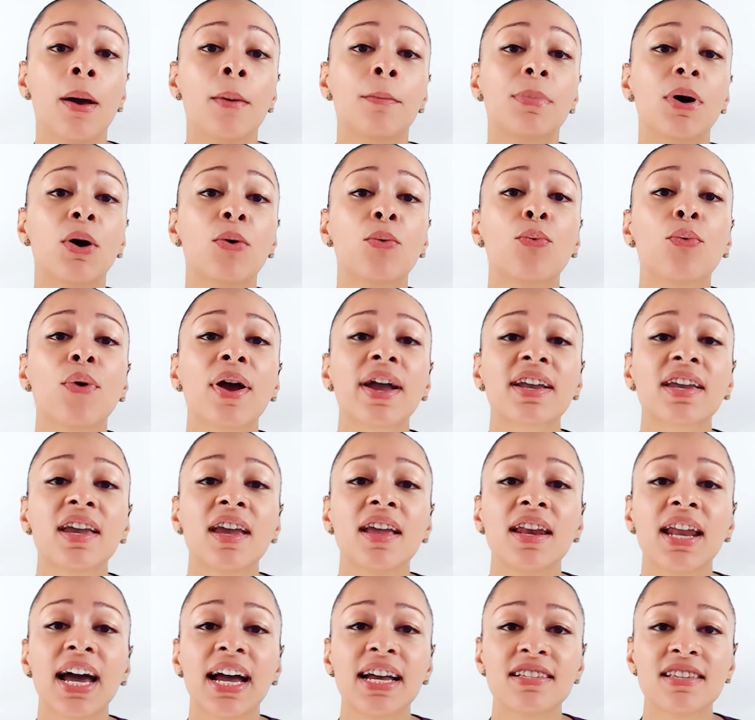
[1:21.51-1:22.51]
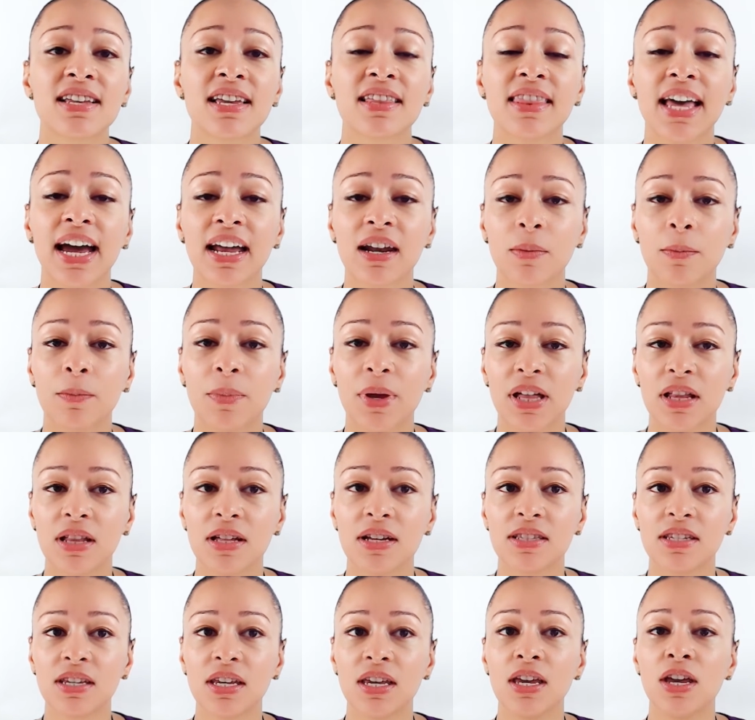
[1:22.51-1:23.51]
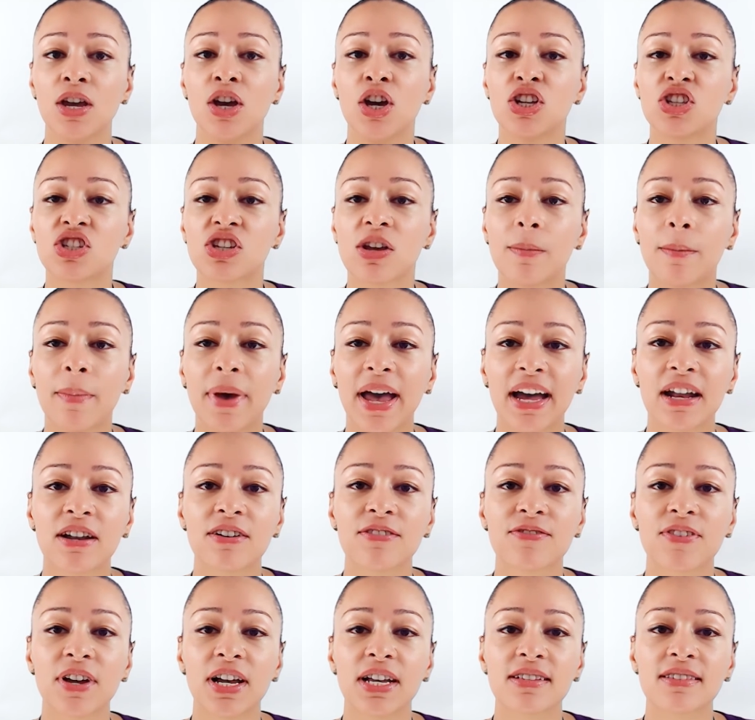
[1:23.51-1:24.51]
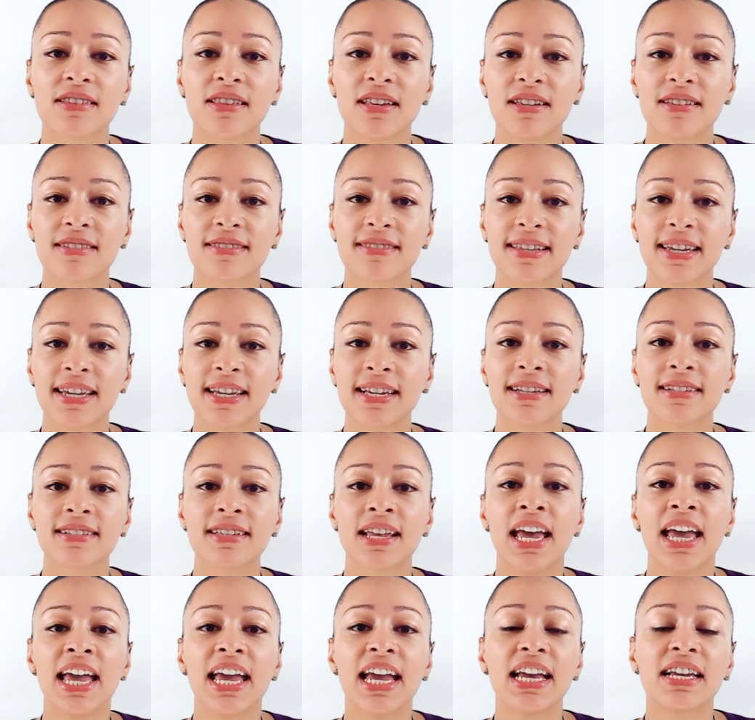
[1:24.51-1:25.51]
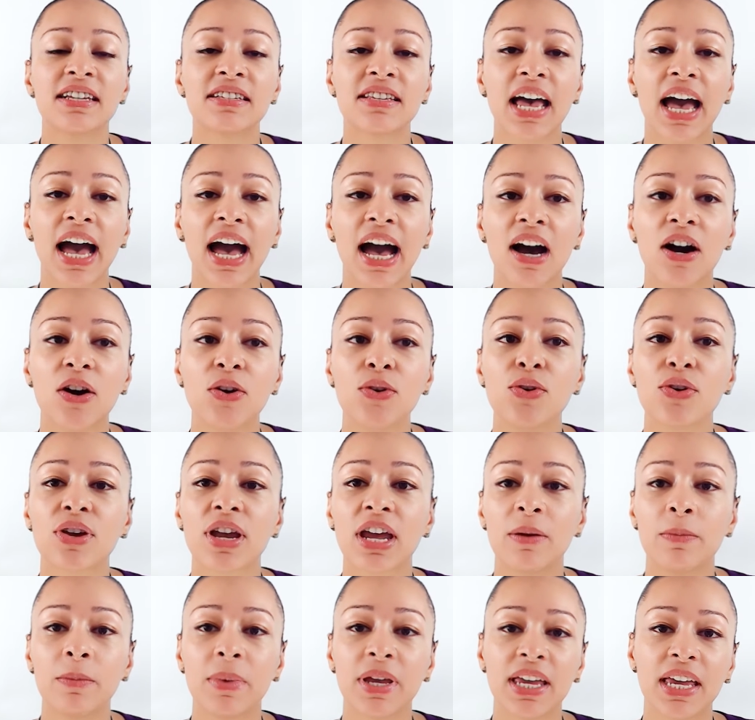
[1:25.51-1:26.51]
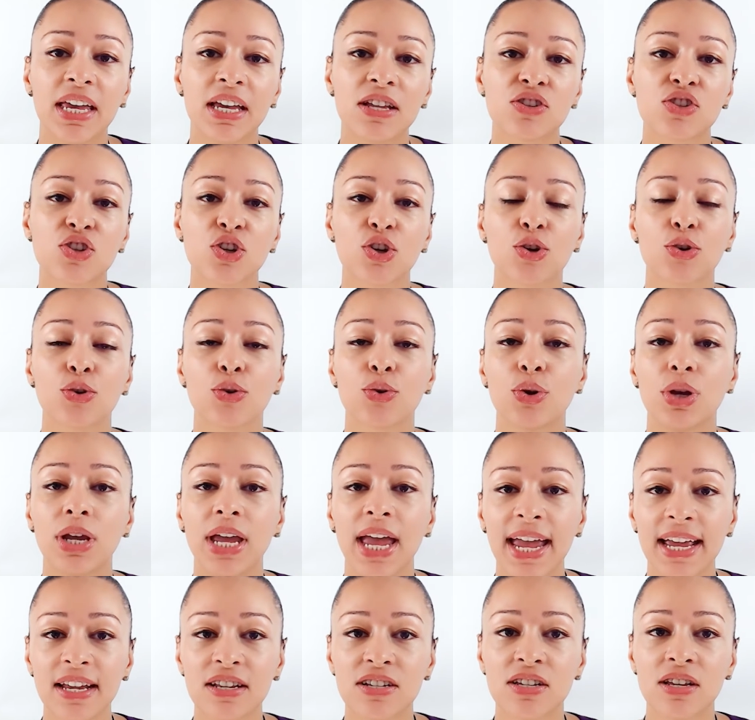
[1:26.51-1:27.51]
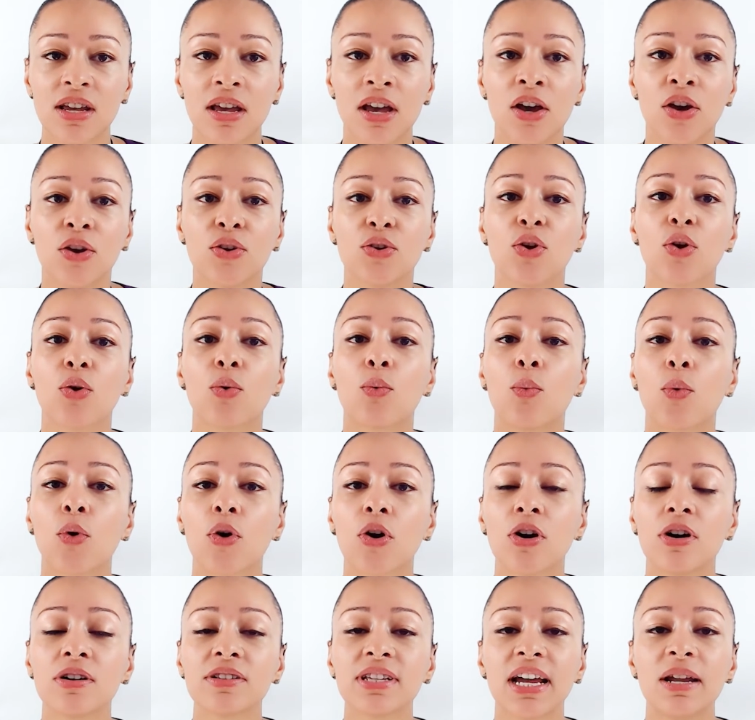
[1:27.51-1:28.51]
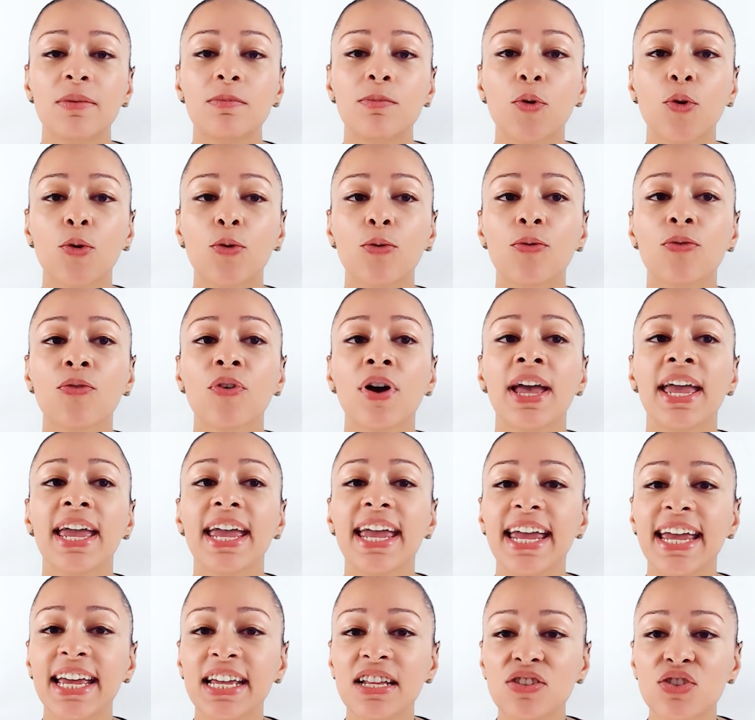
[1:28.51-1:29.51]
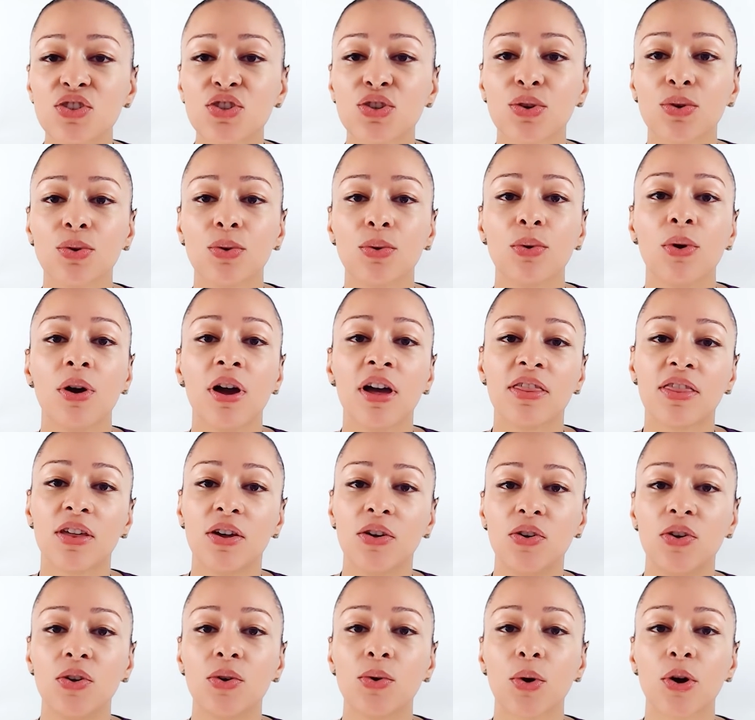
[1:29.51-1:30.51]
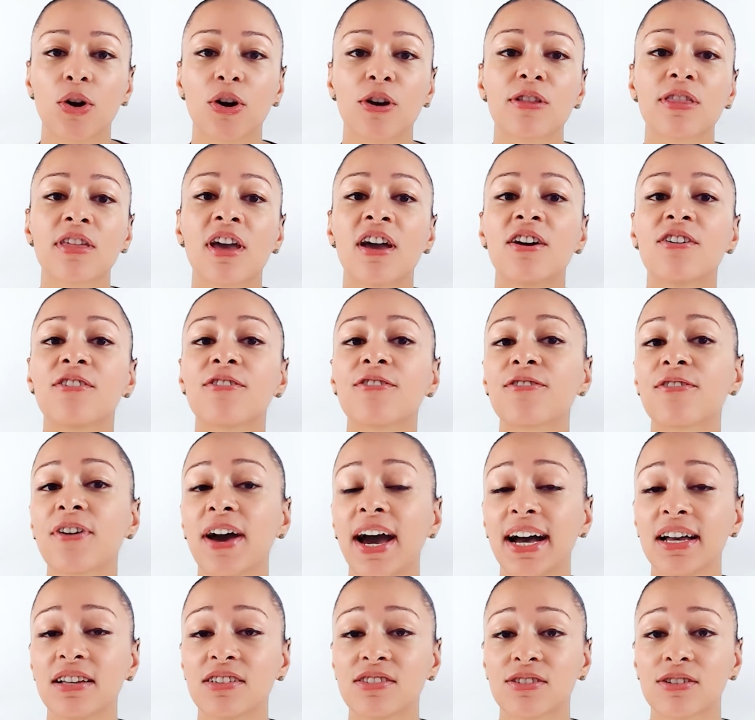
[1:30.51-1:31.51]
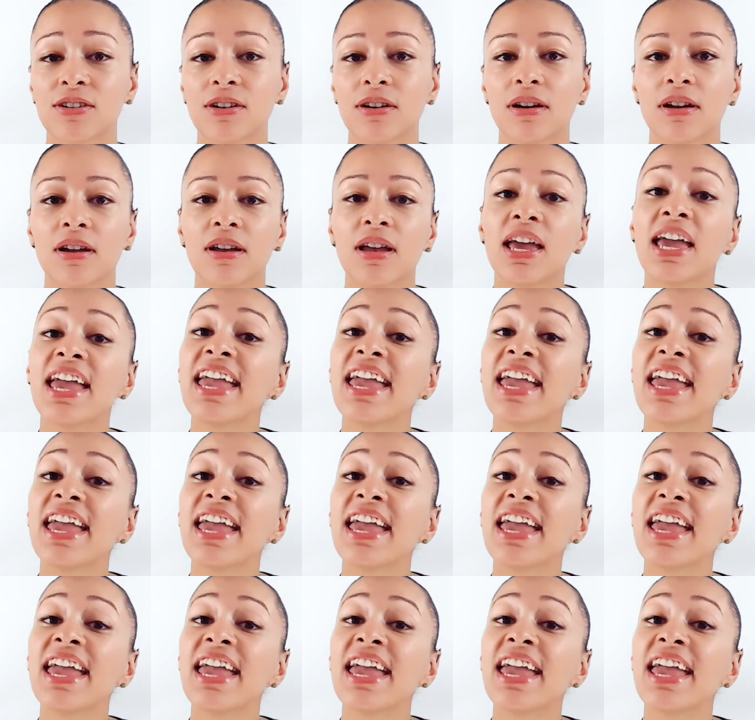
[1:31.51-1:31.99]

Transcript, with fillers: But recognizing that ability to manifest these things is how you can begin to create your world and move into the new earth faster